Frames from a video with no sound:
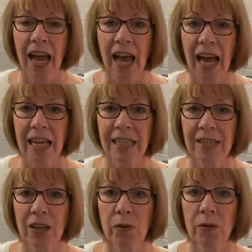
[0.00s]
and
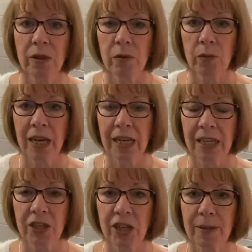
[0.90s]
so the wait
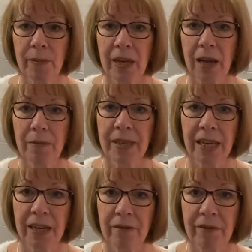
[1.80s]
list just becomes
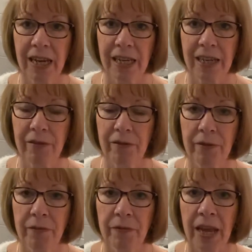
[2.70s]
ineffective.
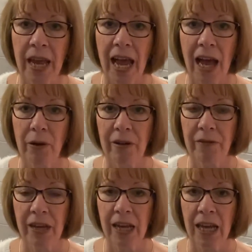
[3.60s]

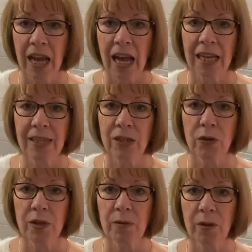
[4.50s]
However, as
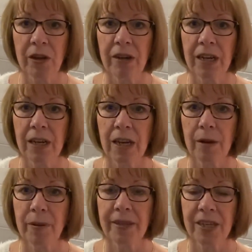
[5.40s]
soon as we're in
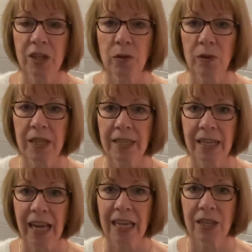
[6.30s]
a position once
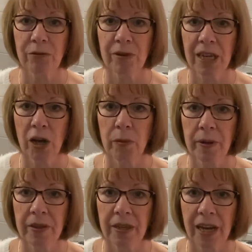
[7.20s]
again to
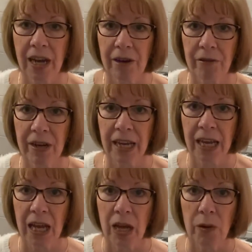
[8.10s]
reopen the
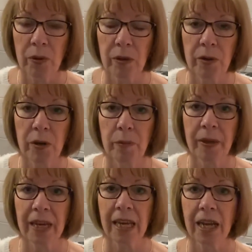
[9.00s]
diary, we will
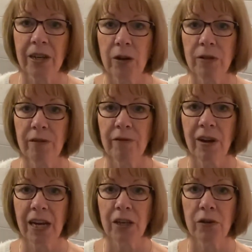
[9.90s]
be
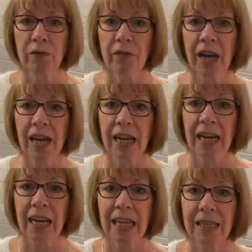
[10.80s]
notifying you via
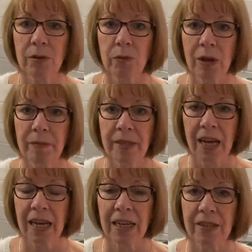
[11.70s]
Claire's
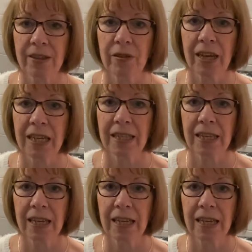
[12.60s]
website. So that's